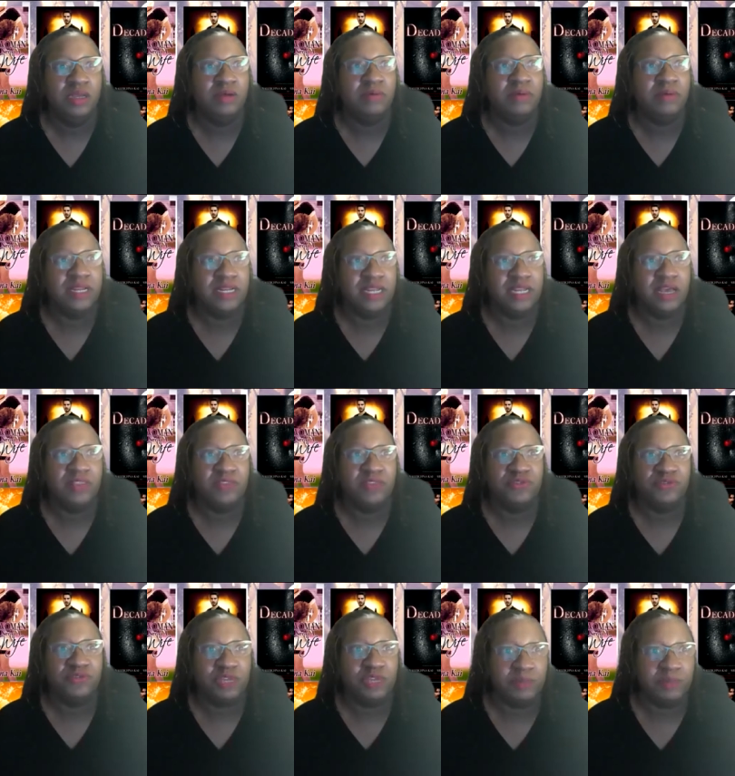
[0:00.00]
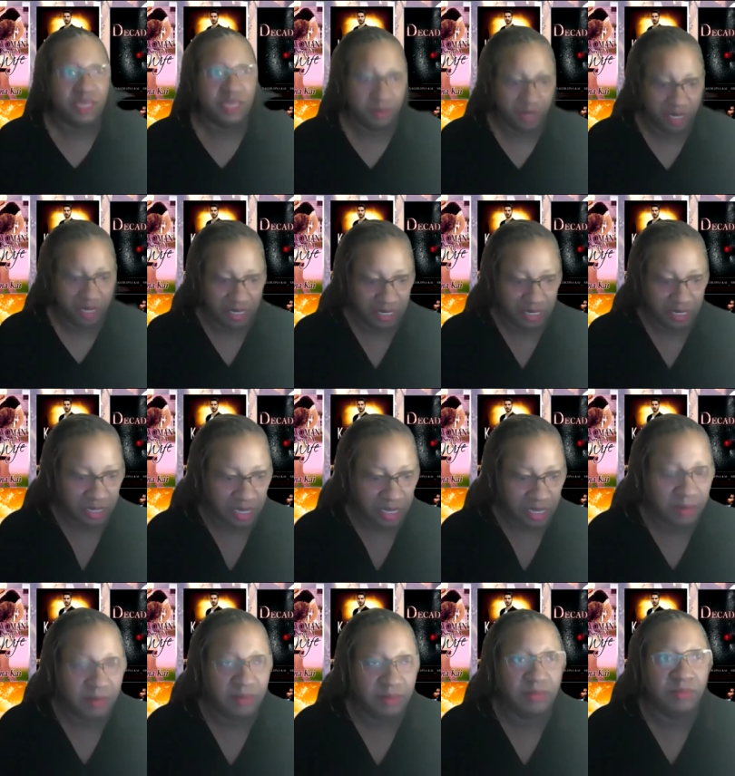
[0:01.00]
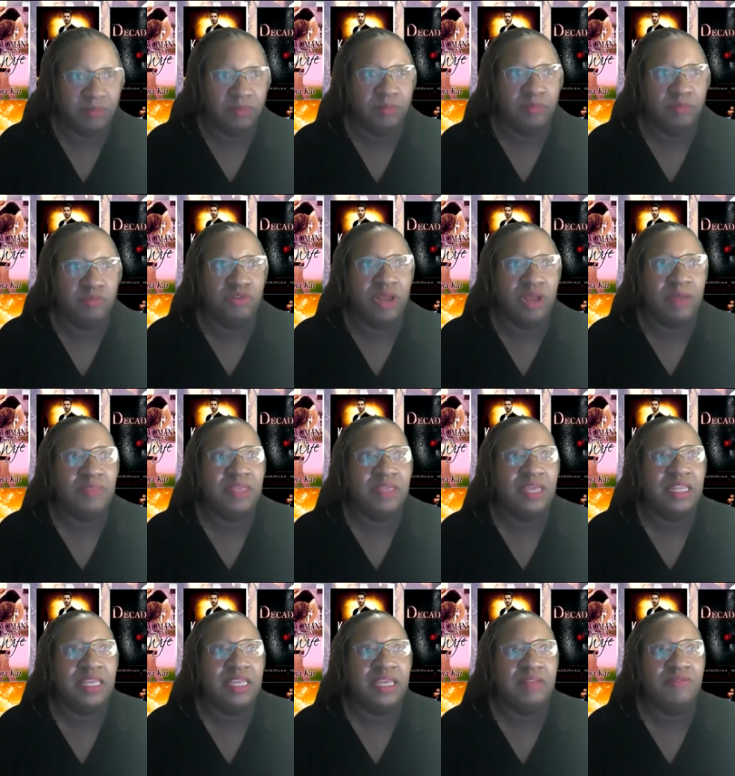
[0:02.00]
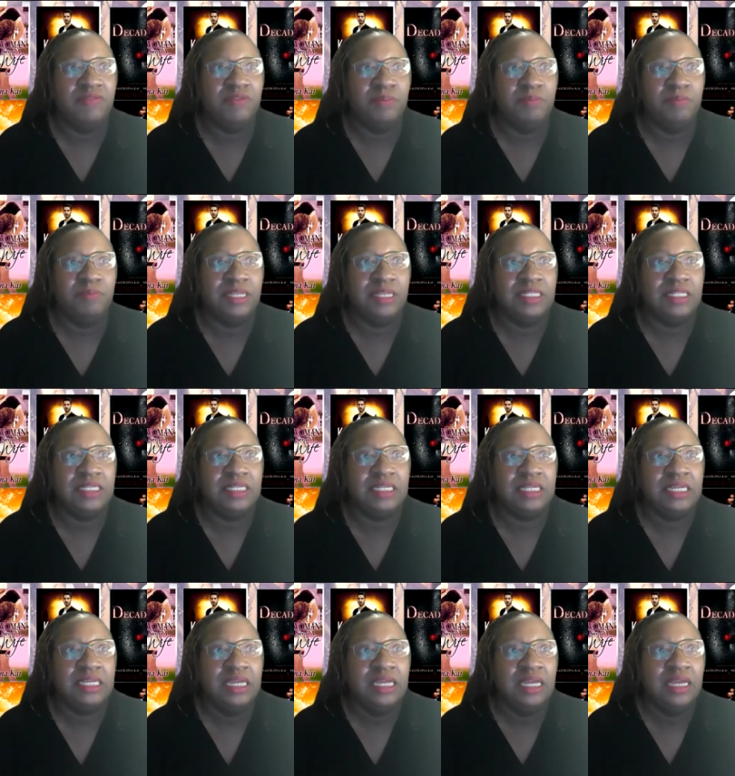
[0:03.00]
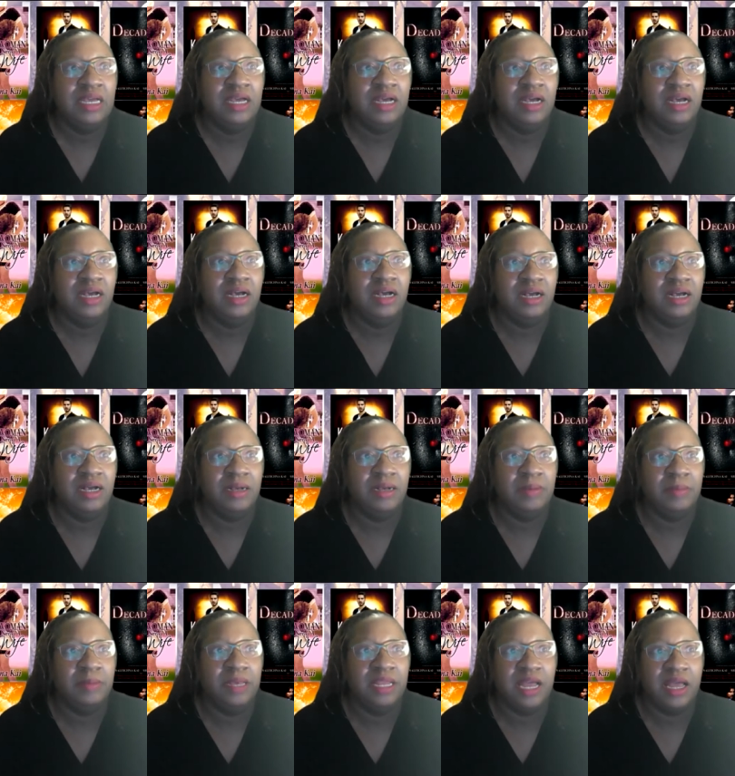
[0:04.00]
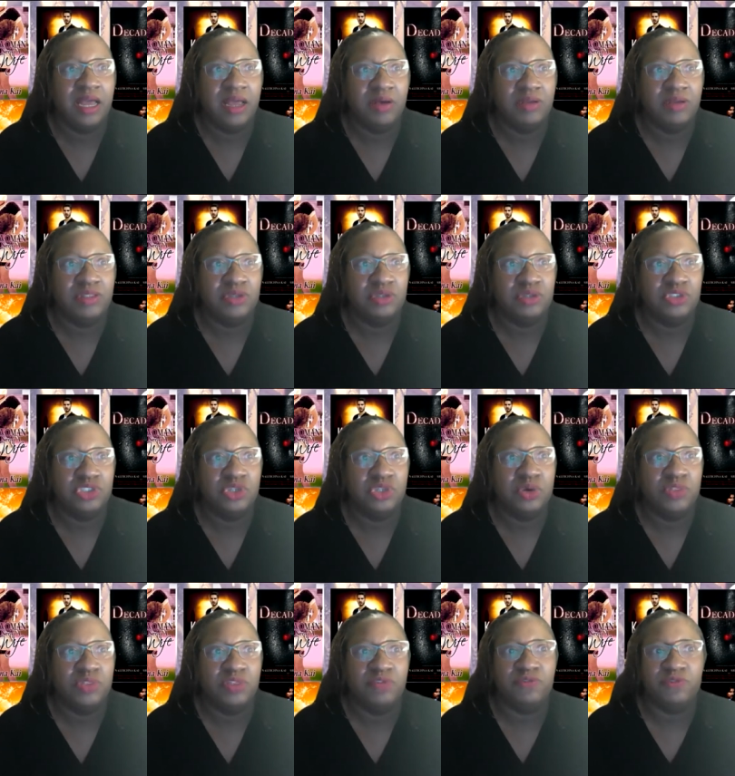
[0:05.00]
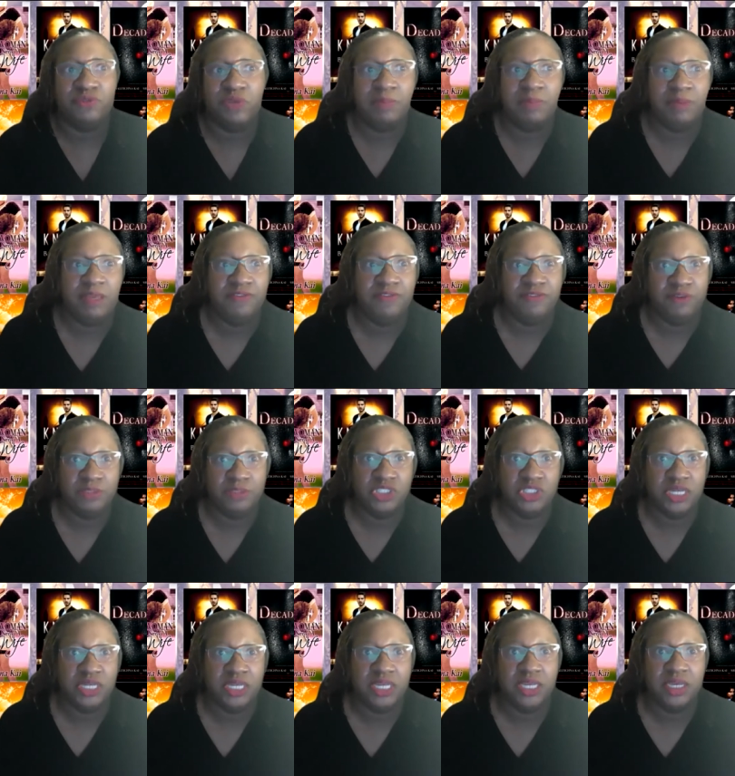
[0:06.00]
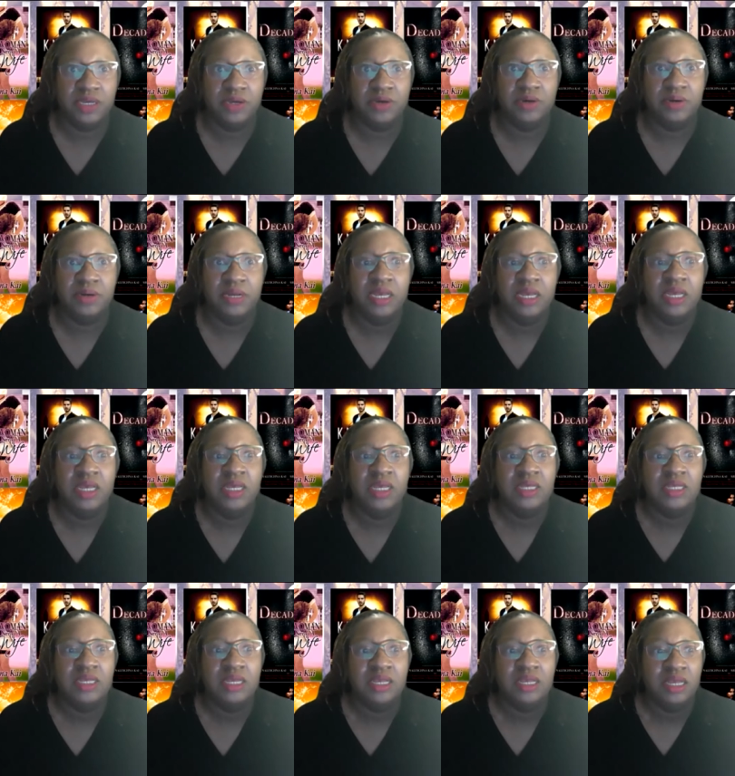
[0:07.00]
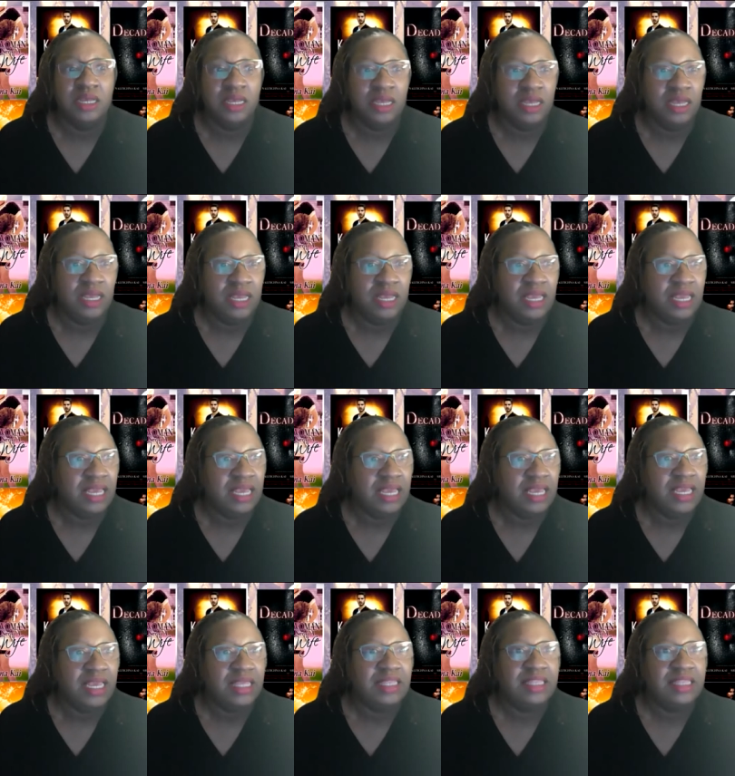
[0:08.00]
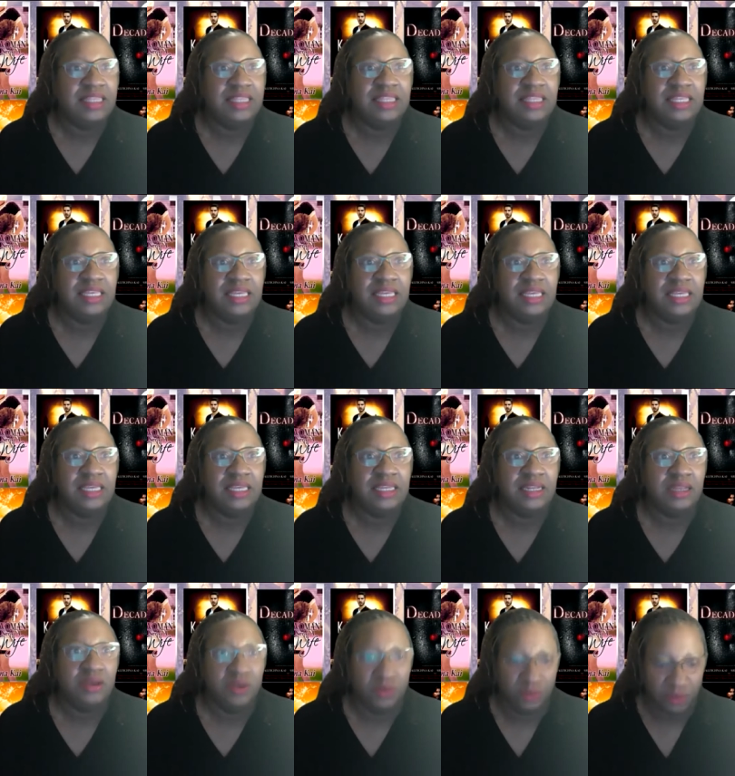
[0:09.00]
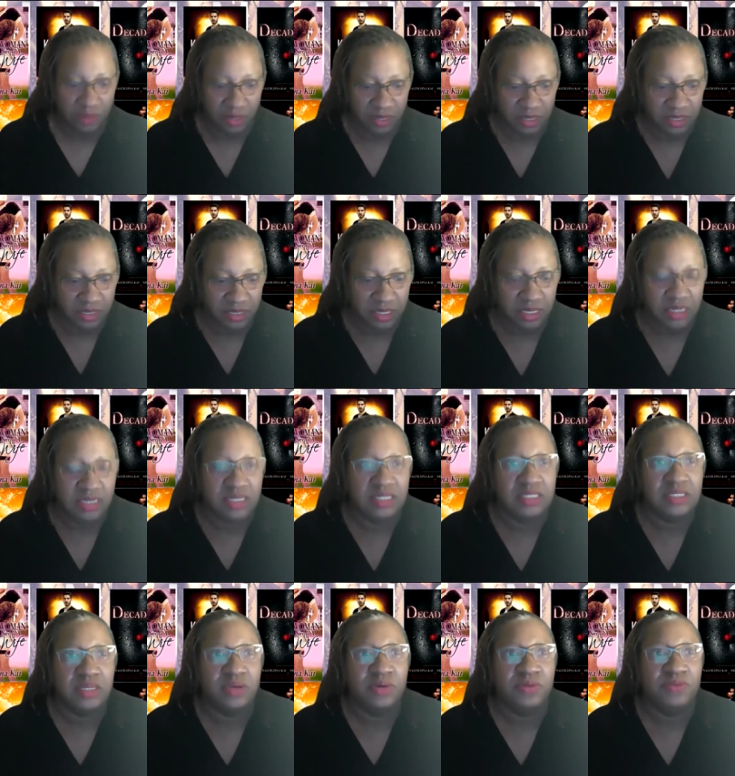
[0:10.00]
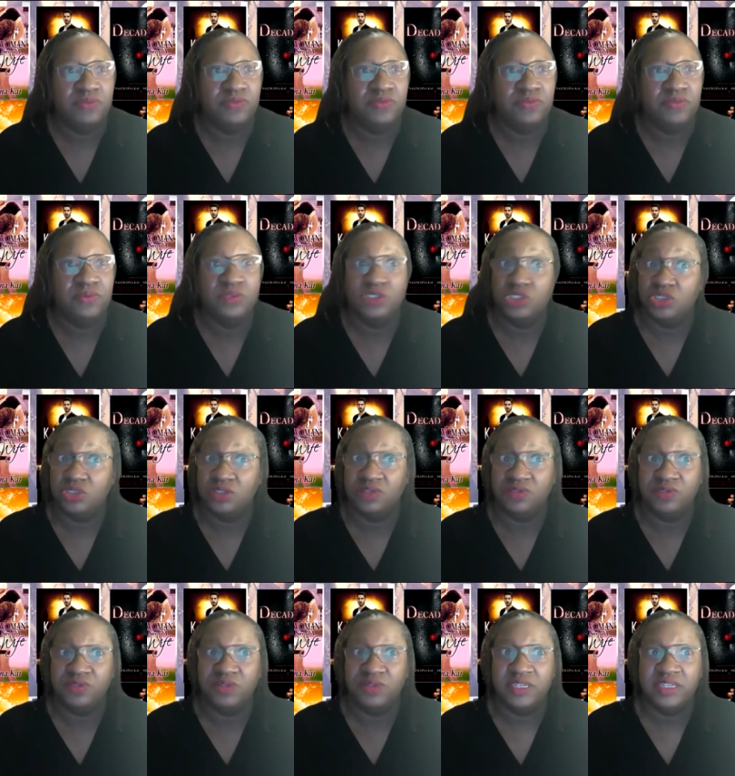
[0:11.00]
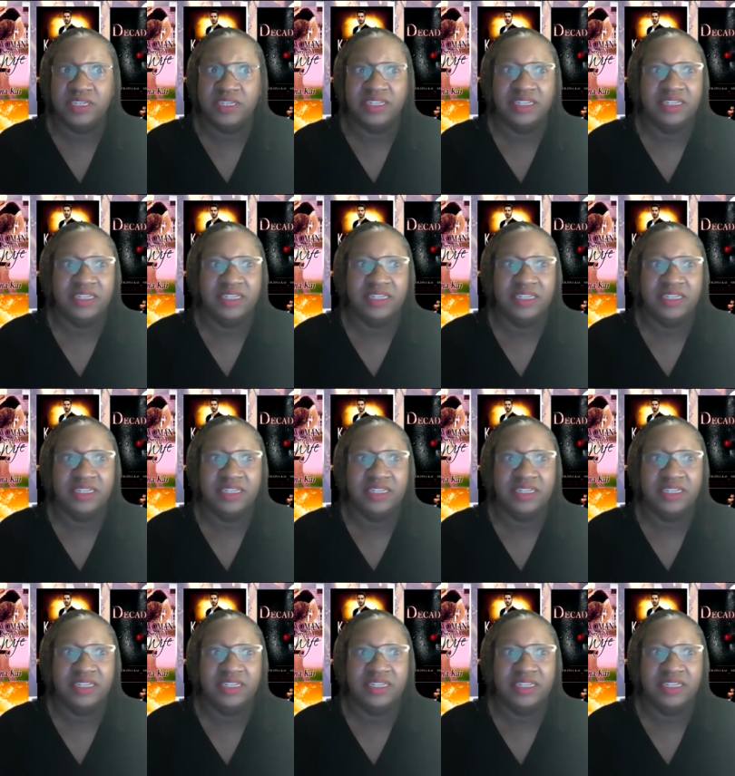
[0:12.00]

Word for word: right now, the freebie, I'm gonna uh, drop that in for Bitly. Um, and I also showed the freebie from Shakir. And then, hold on. Let's go sugar free.